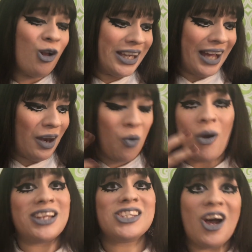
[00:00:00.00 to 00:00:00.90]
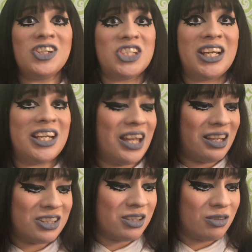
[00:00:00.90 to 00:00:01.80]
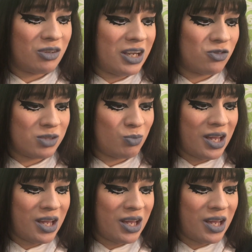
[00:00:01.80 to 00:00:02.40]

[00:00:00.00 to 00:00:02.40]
Like I don't want to touch it. Like it doesn't interest me.